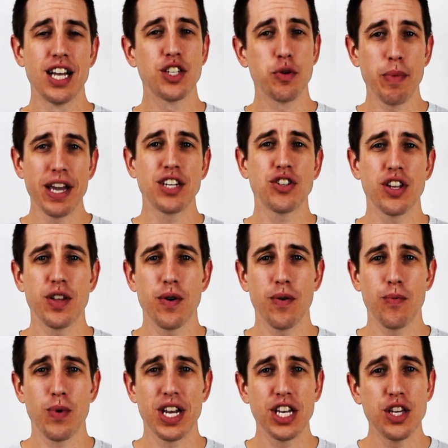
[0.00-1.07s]
So make sure
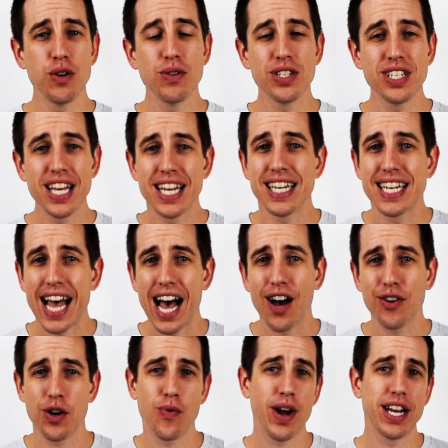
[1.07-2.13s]
that when you sit
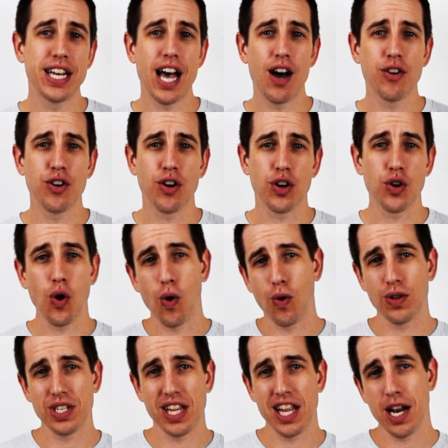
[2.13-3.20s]
down and write down your
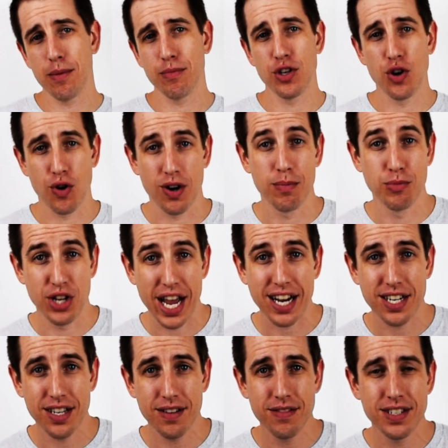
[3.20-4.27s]
goals and your
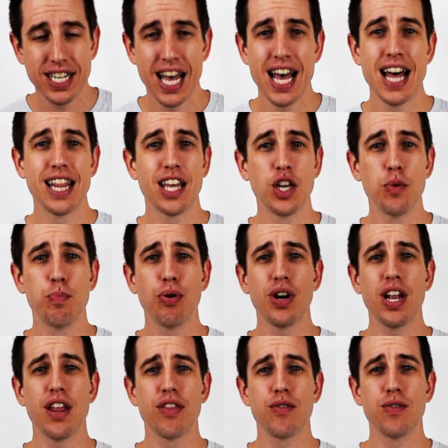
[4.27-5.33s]
objectives, that you
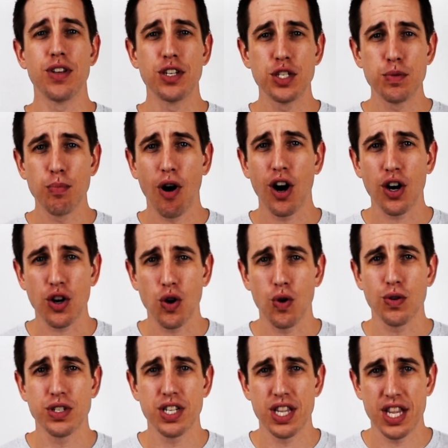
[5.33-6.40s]
put it through the SMART
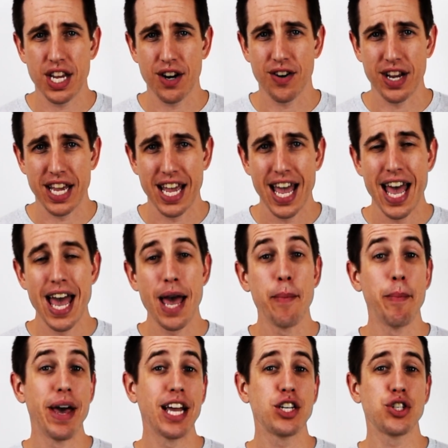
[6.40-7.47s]
goals theory
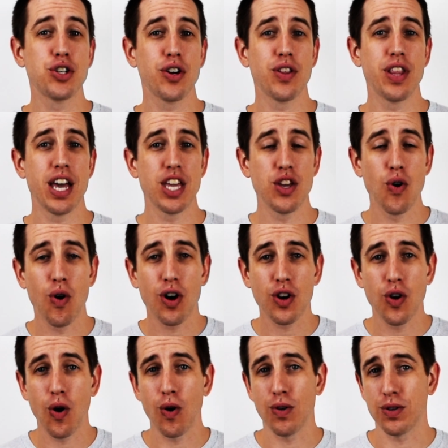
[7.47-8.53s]
and make sure that your
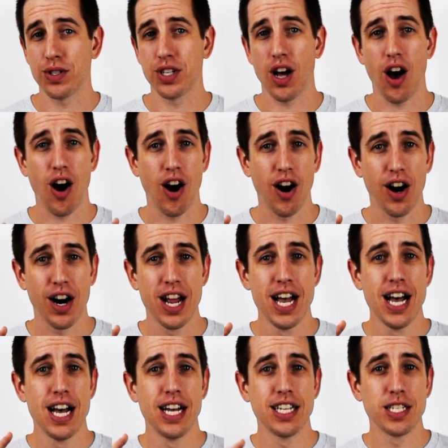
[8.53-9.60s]
goals are
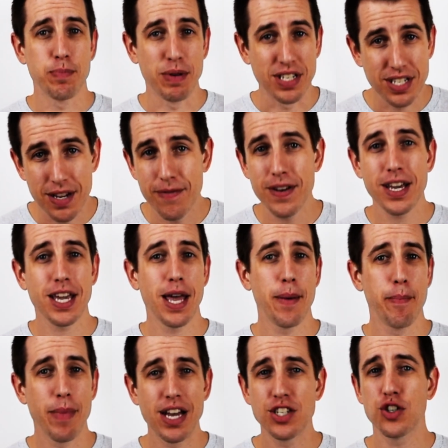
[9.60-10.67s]

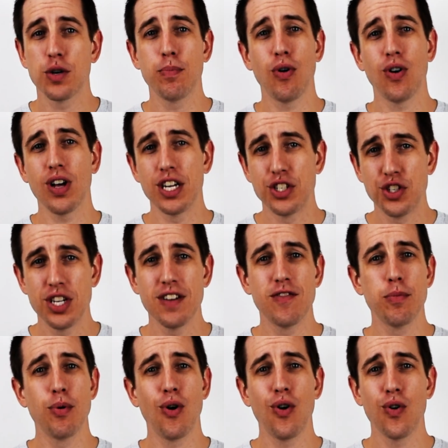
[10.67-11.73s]
specific, measurable,
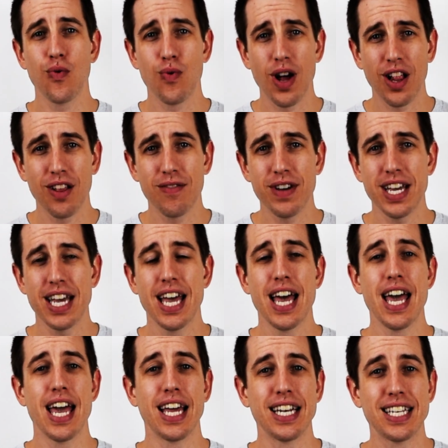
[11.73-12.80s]
achievable, relevant,
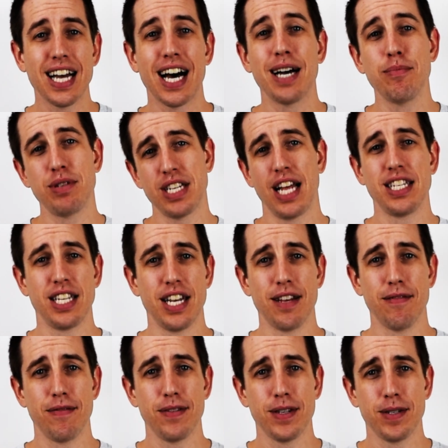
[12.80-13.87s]
and time
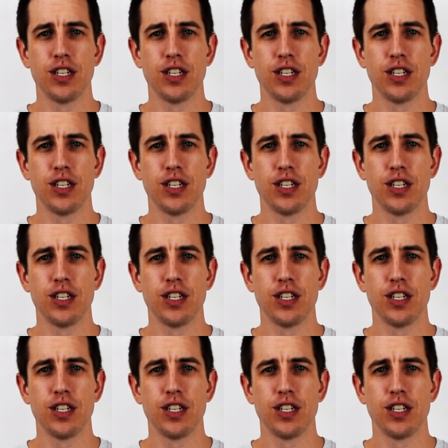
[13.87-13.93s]
sensitive.